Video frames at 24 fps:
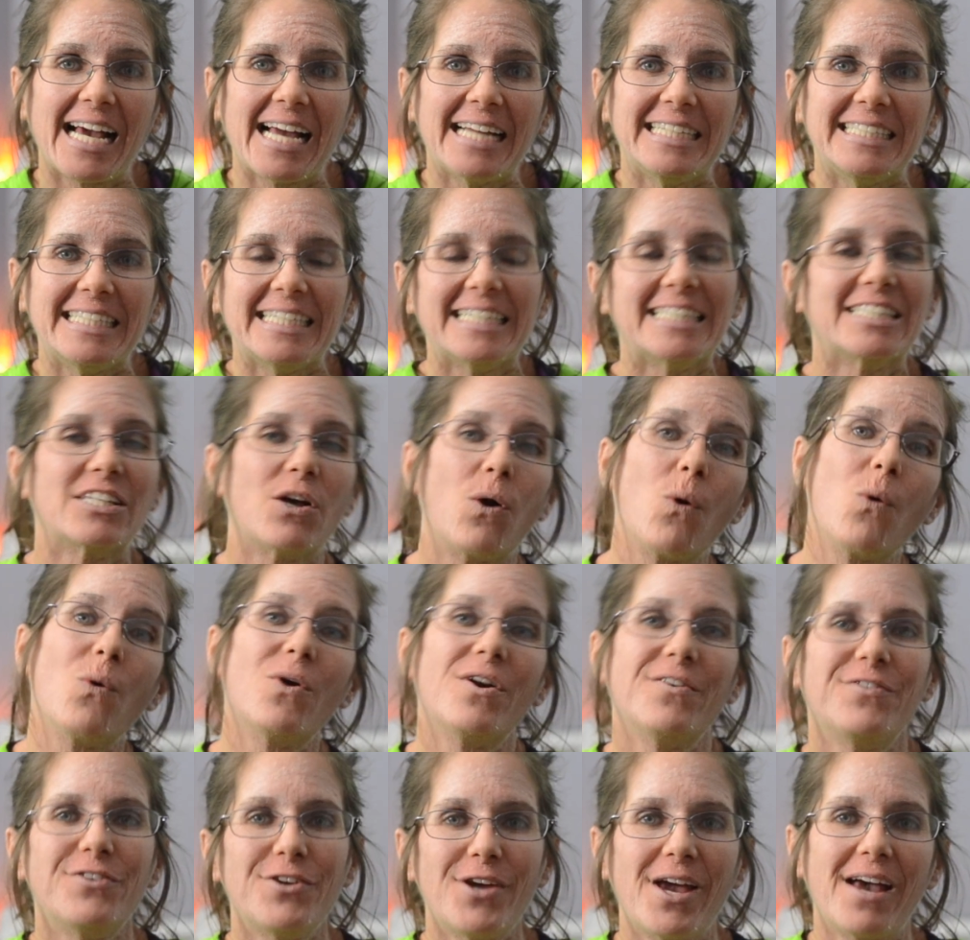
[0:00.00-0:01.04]
ideas or
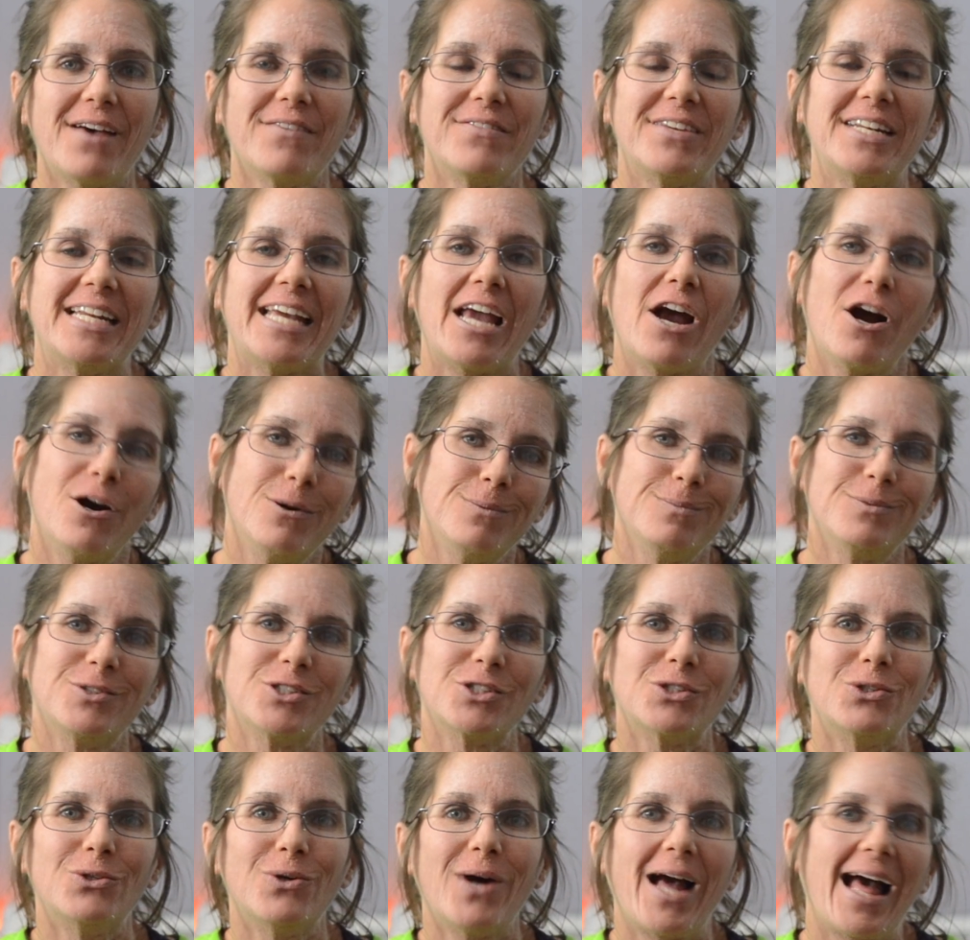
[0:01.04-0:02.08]
if you have any
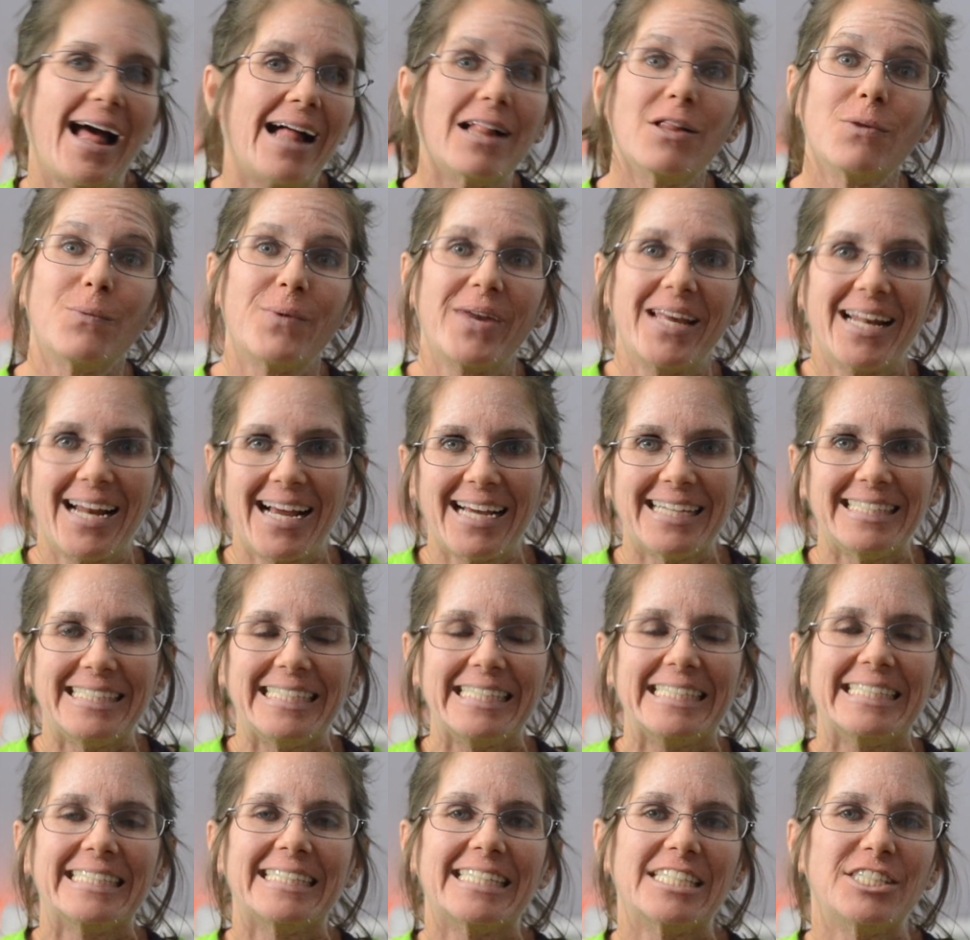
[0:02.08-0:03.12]
homeschool Halloween
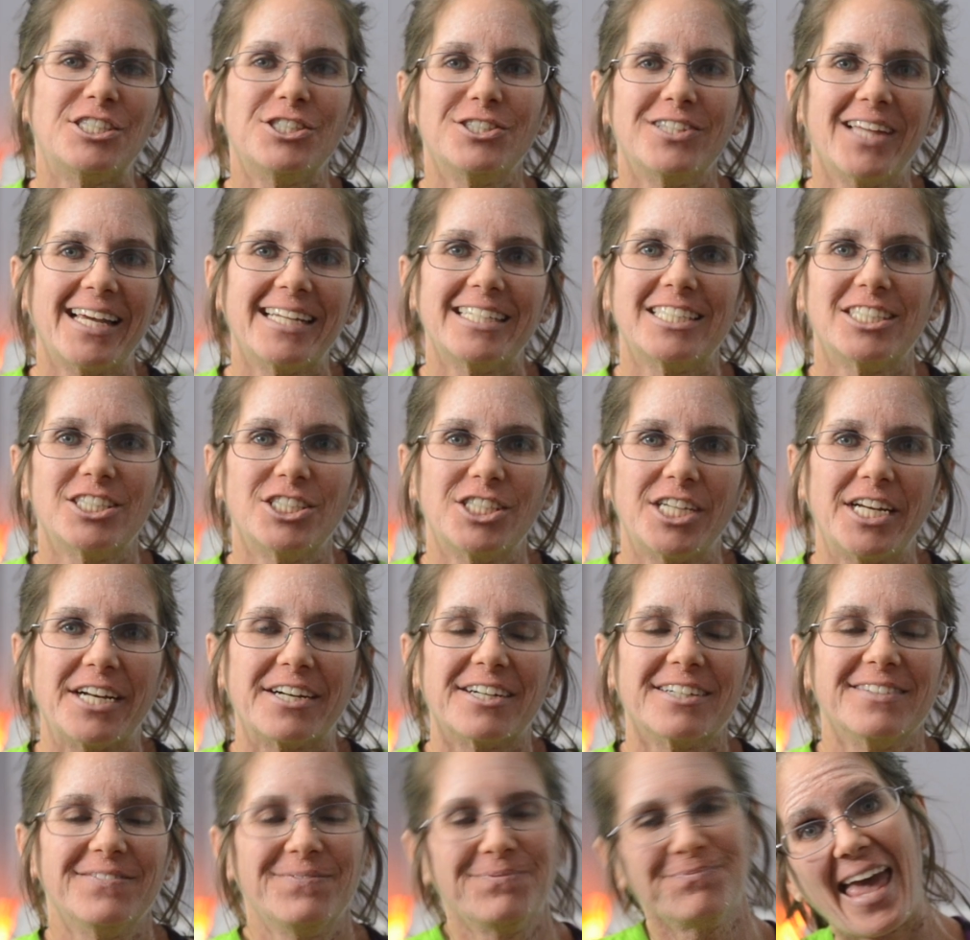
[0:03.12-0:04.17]
ideas that you'd like to
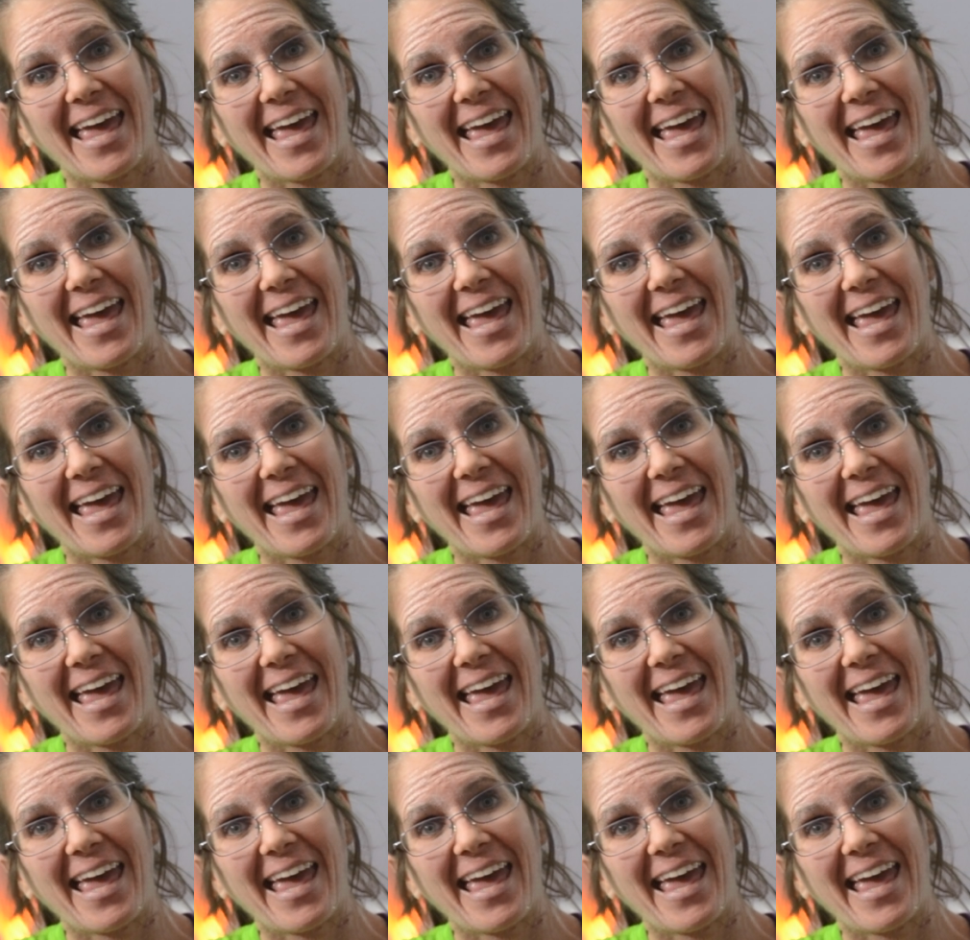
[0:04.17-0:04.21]
share.